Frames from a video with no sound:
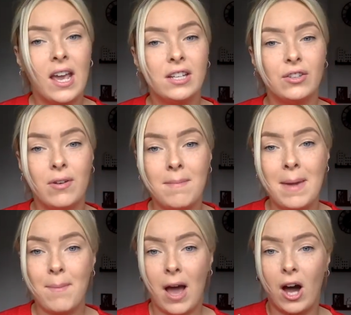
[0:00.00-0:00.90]
So
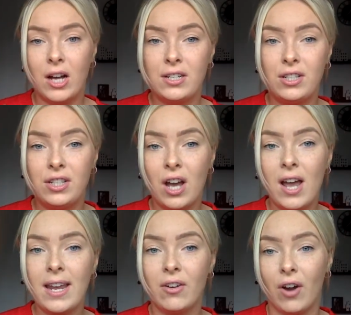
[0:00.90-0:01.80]
remember, our
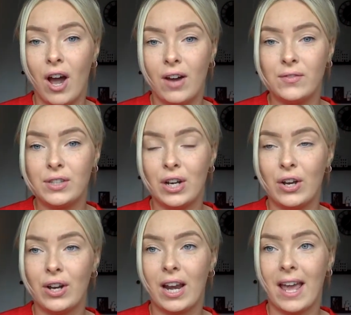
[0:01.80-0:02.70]
digraphs
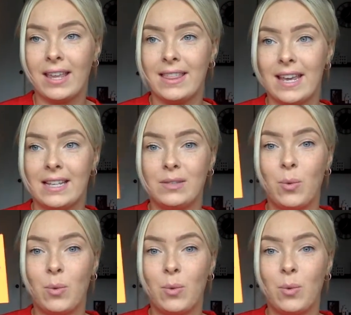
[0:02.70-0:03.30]
look like this,